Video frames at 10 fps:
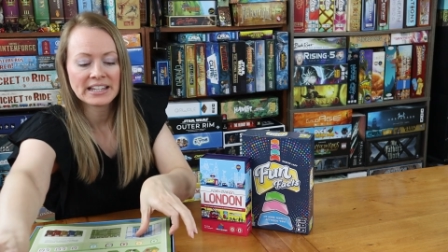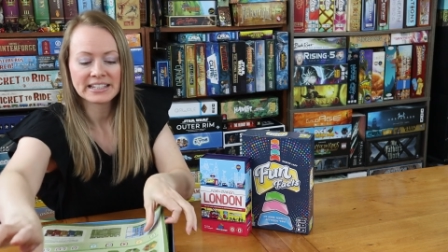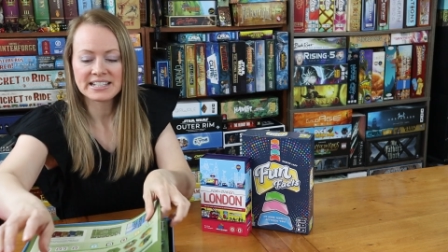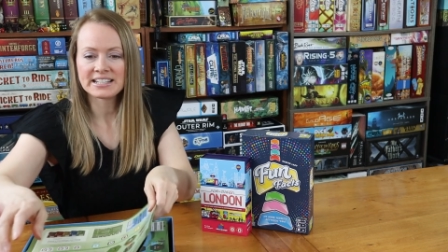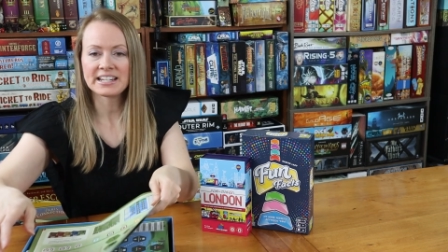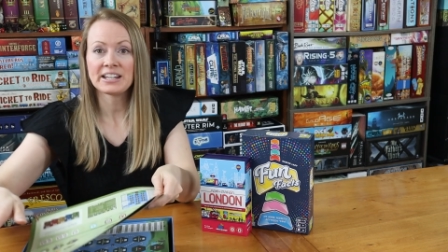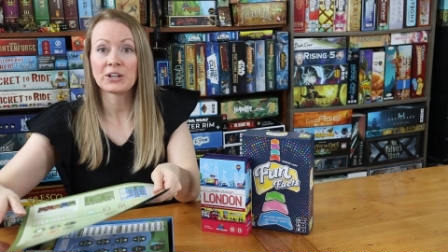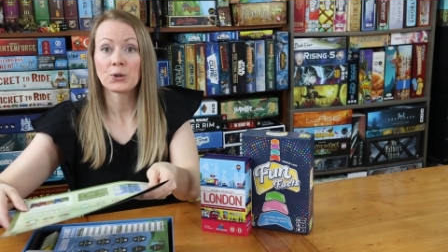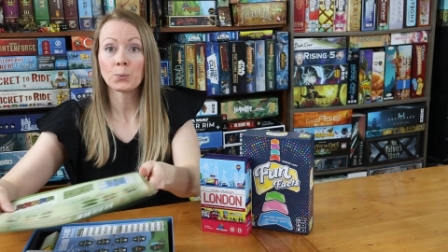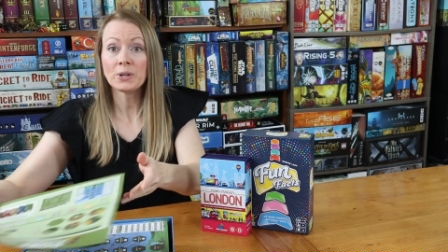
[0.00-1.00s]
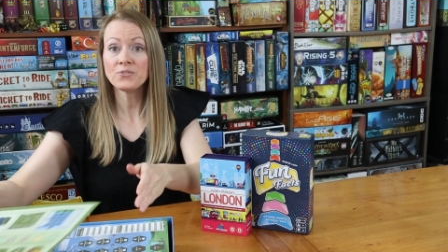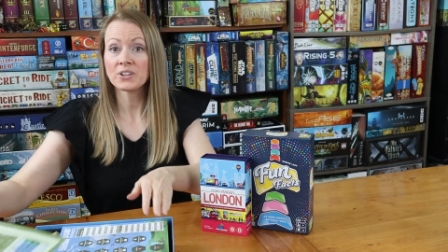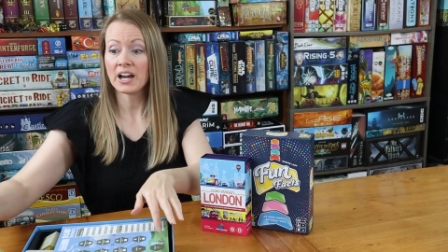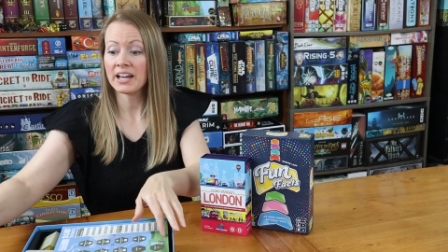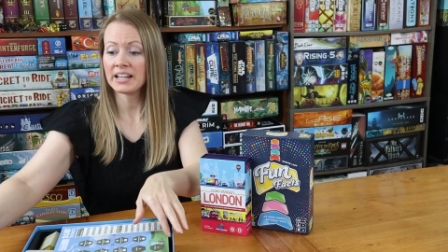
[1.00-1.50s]
Let's see here. We've
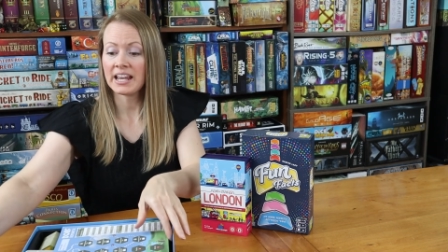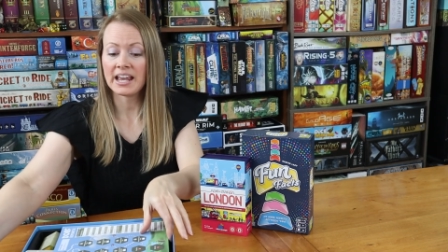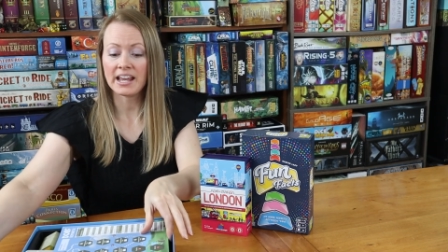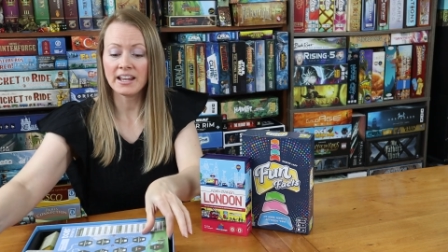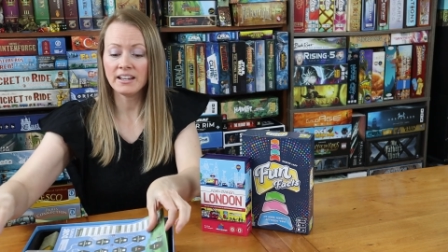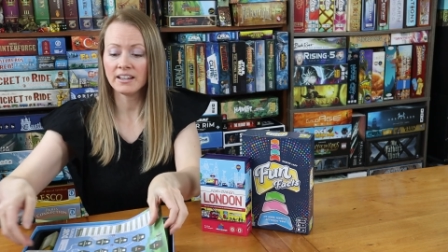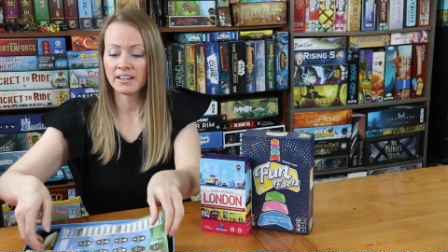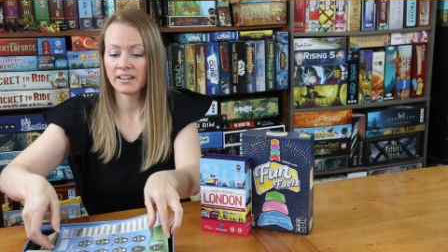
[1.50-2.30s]
got a